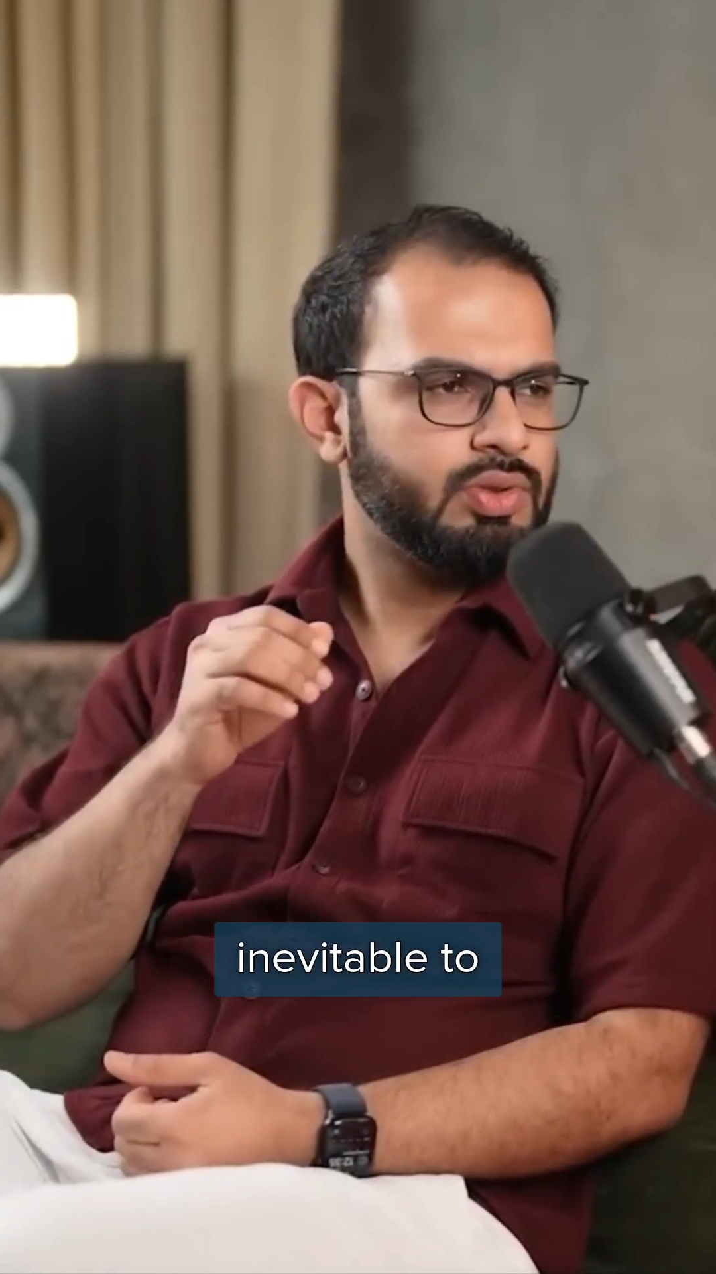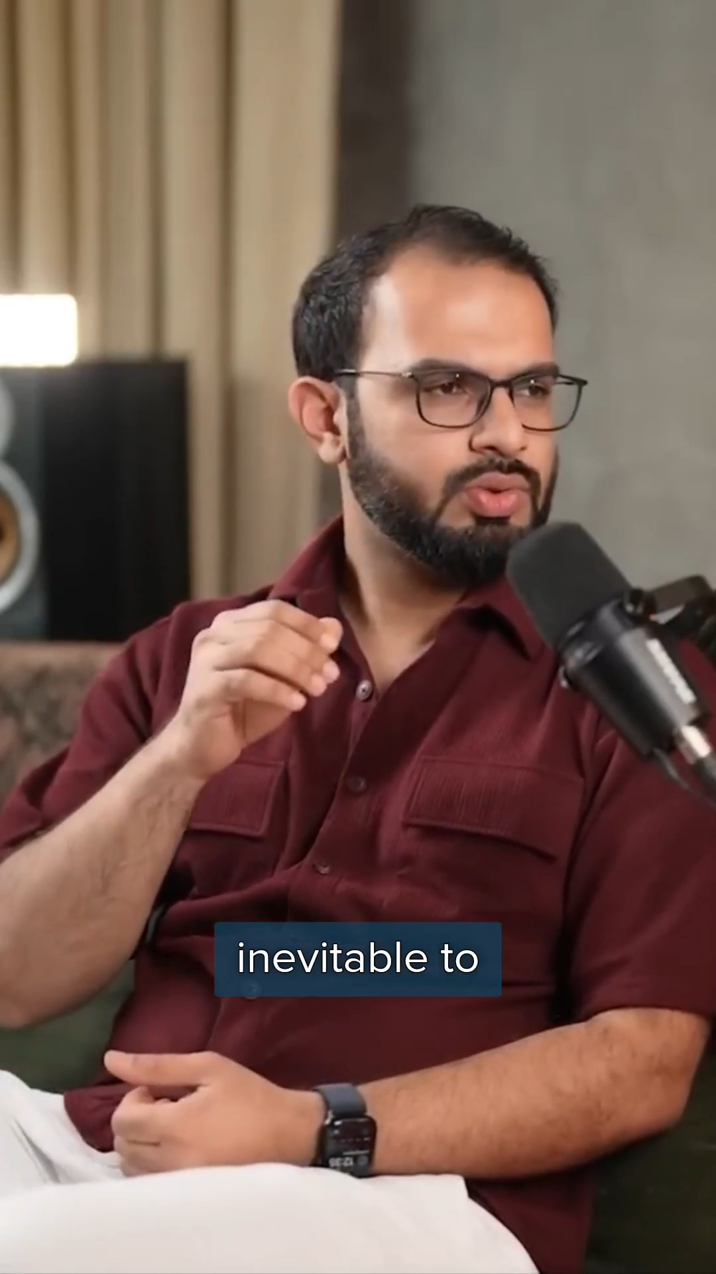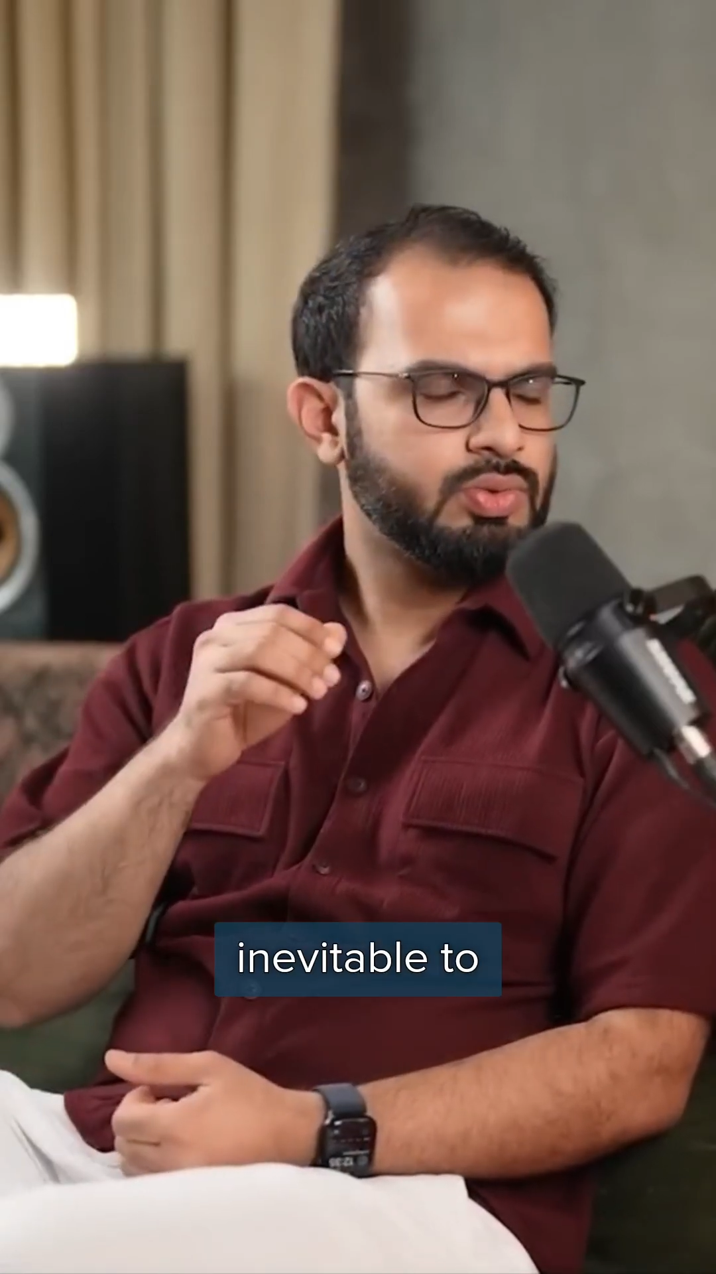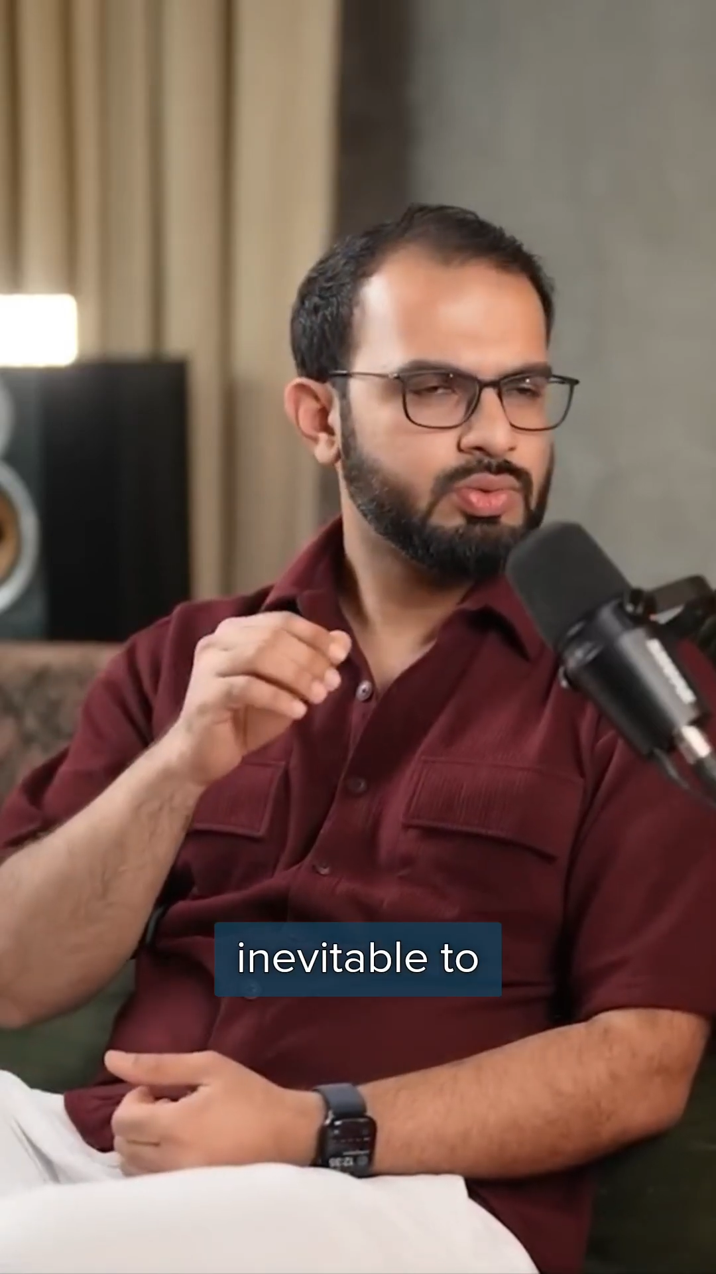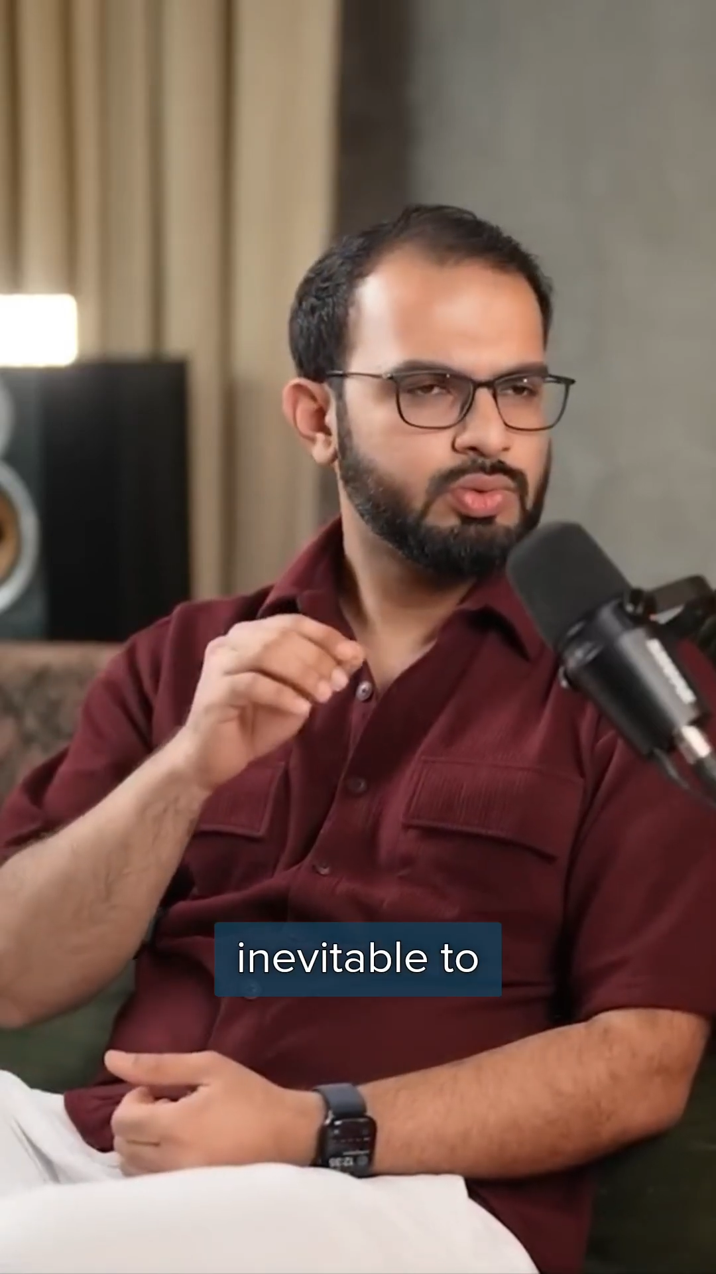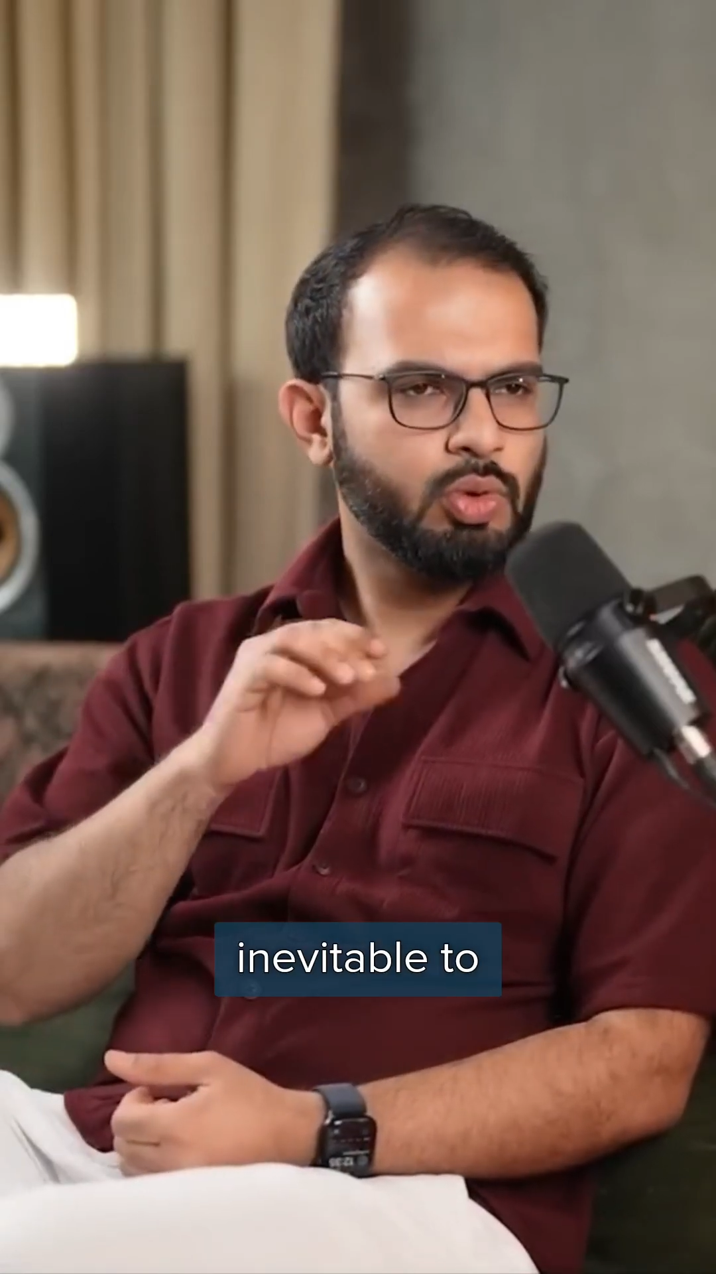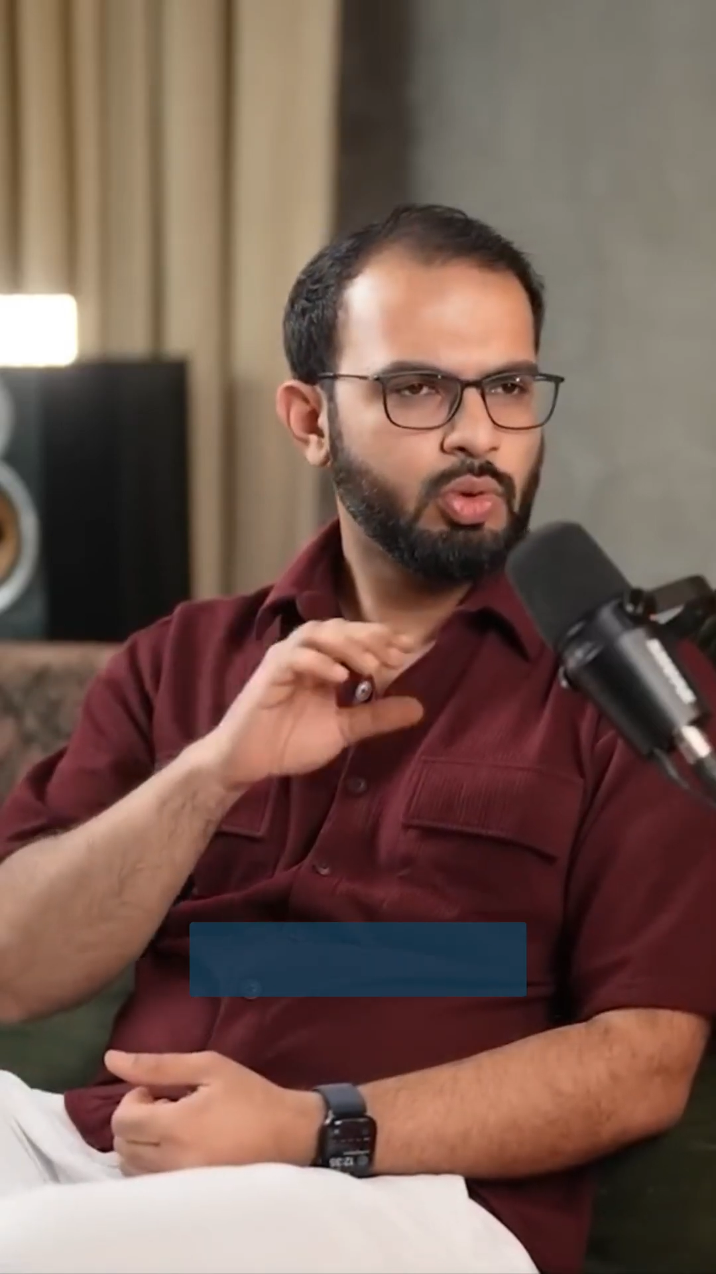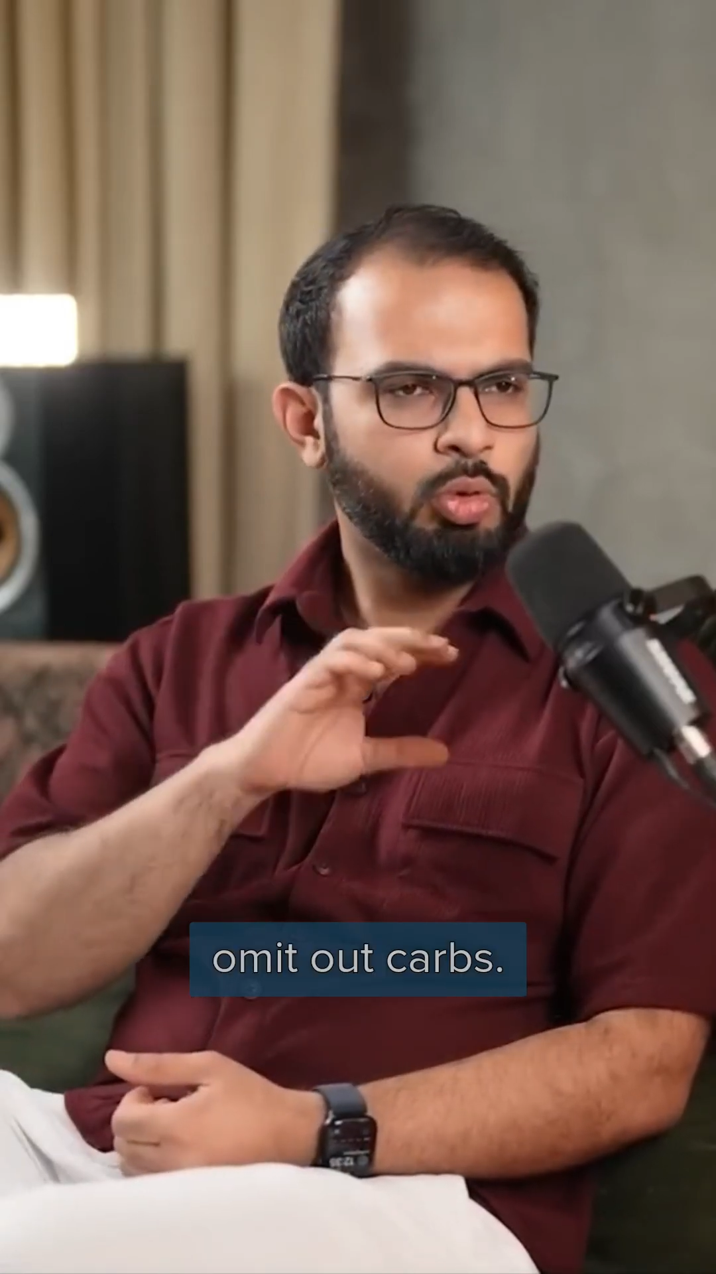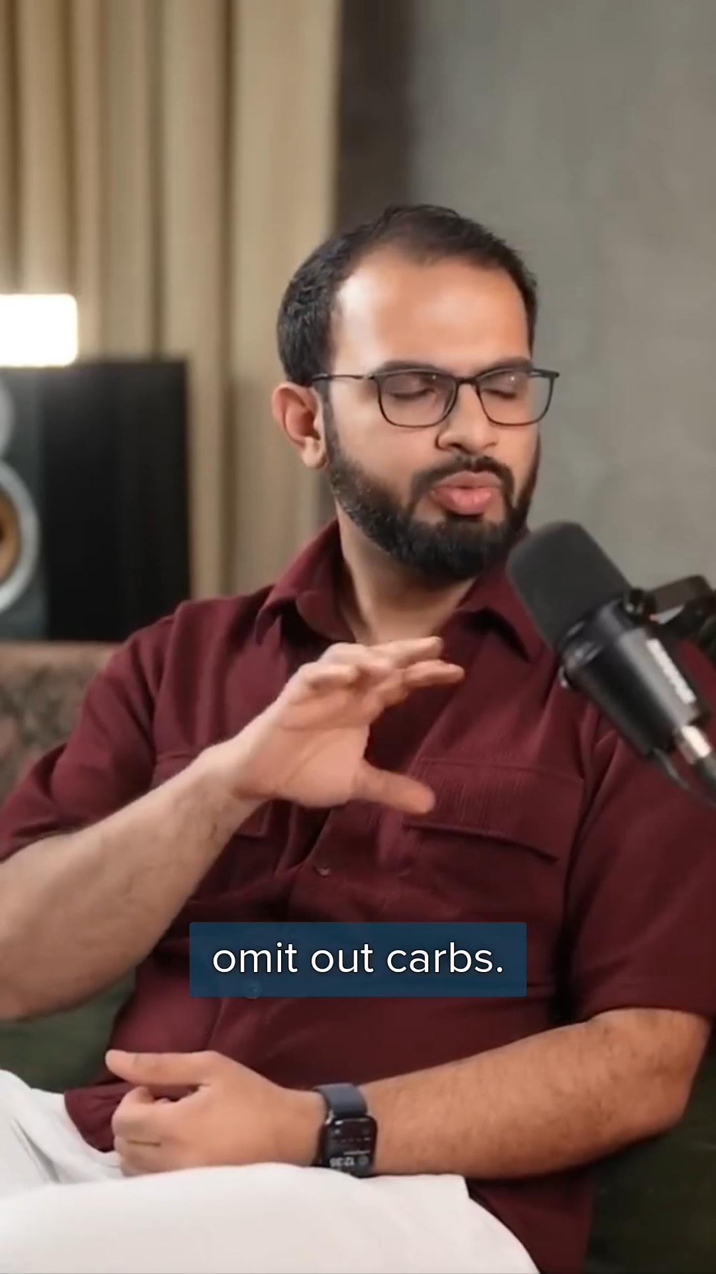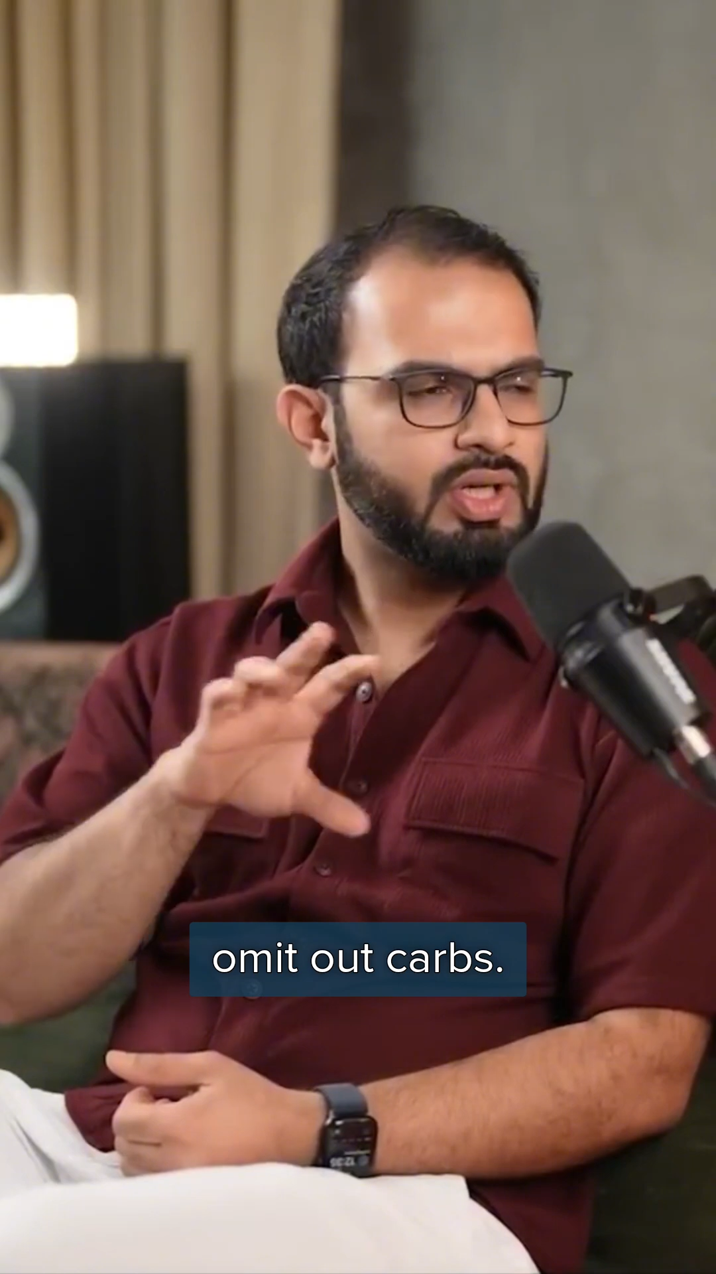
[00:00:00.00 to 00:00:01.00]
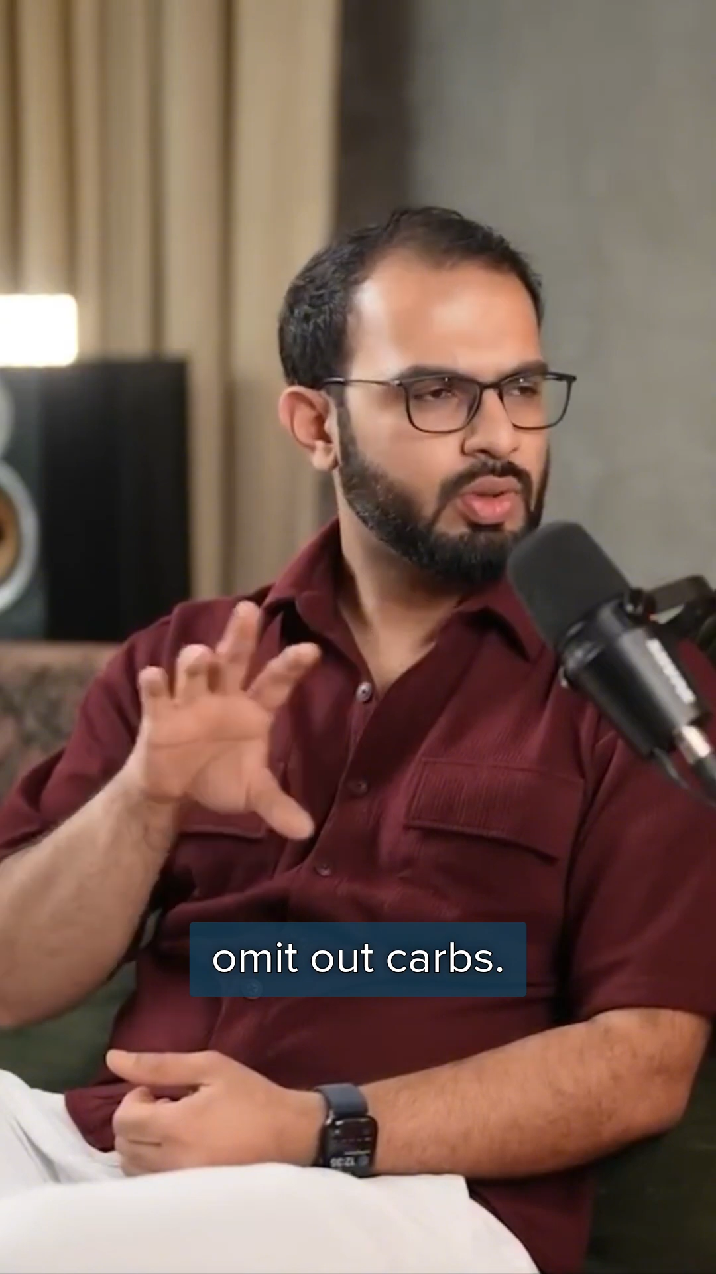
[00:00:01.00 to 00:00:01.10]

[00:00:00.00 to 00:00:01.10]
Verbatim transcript: to omit